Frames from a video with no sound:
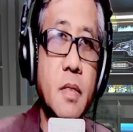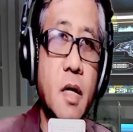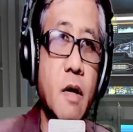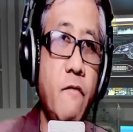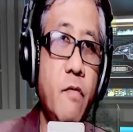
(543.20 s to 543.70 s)

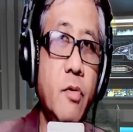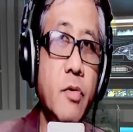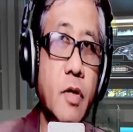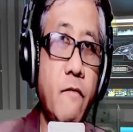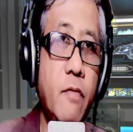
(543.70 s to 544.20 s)
now
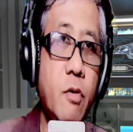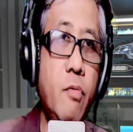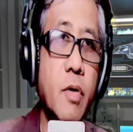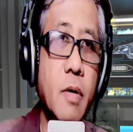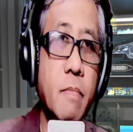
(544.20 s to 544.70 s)
for the
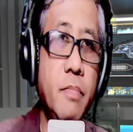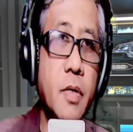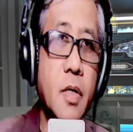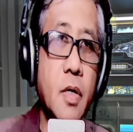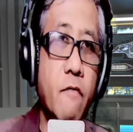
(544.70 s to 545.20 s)
phloem,
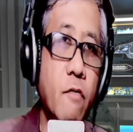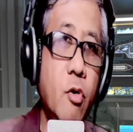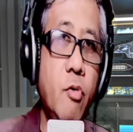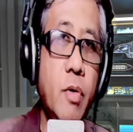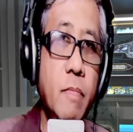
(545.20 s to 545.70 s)

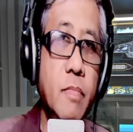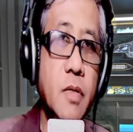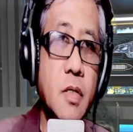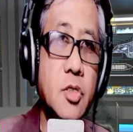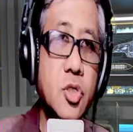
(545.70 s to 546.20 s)
phloem
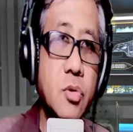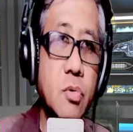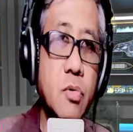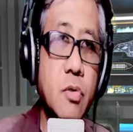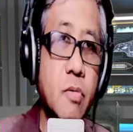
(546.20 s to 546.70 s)

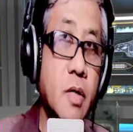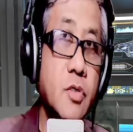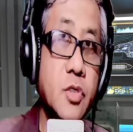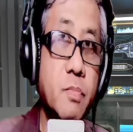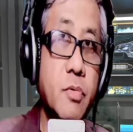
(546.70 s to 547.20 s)
tissue
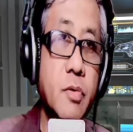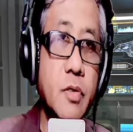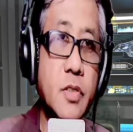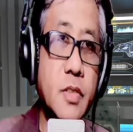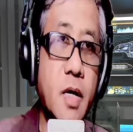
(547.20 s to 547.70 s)

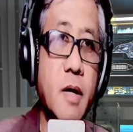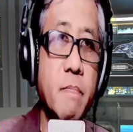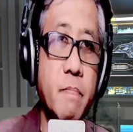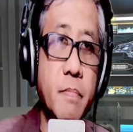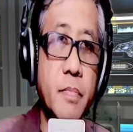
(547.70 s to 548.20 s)
transports sap,
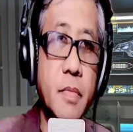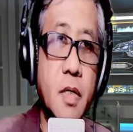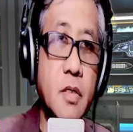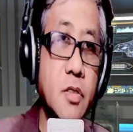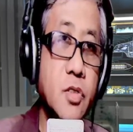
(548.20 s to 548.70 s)

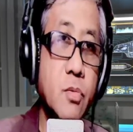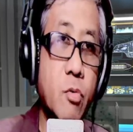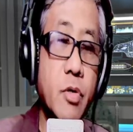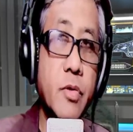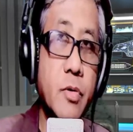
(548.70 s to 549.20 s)
that is
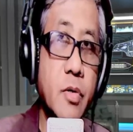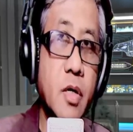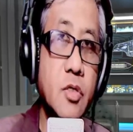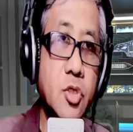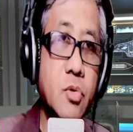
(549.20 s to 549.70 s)
water
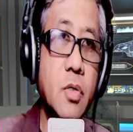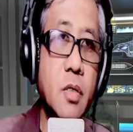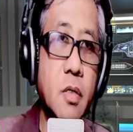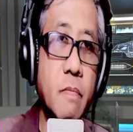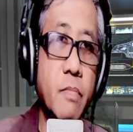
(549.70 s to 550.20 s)
and
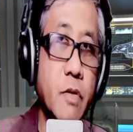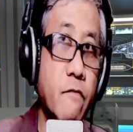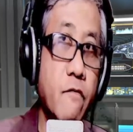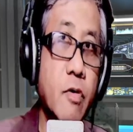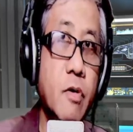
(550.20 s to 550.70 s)
sugar,
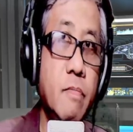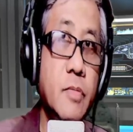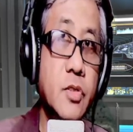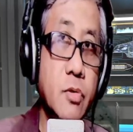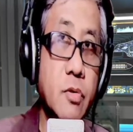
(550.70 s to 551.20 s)
from
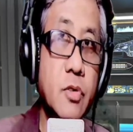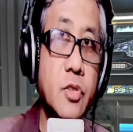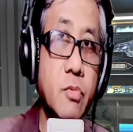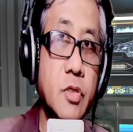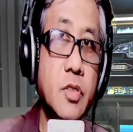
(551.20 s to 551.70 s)

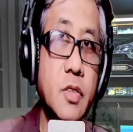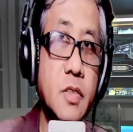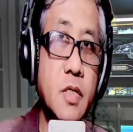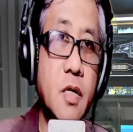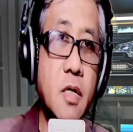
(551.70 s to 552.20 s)
source, which
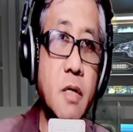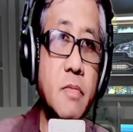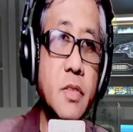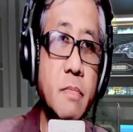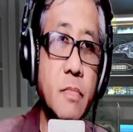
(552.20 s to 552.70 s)
is the
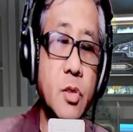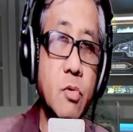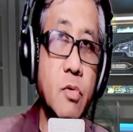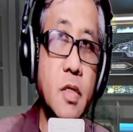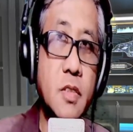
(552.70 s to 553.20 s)
leaves,
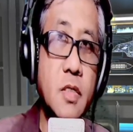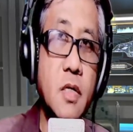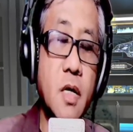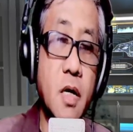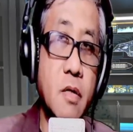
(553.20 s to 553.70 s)
to the
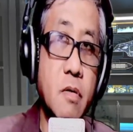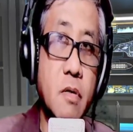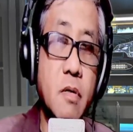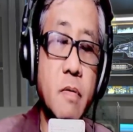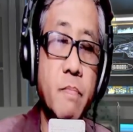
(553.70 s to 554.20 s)
sink,
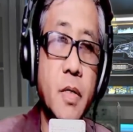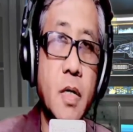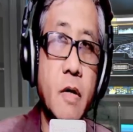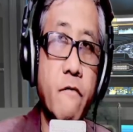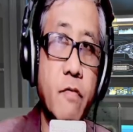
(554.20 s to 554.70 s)
either
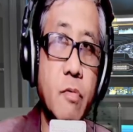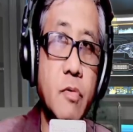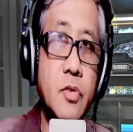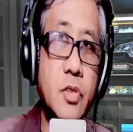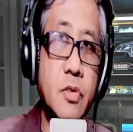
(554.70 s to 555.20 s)

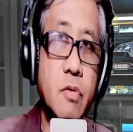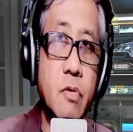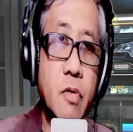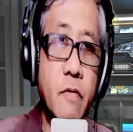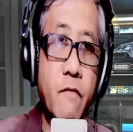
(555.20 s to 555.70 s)
fruits
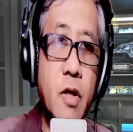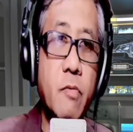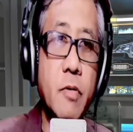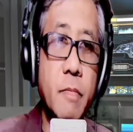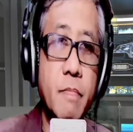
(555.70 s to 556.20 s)
or the flower.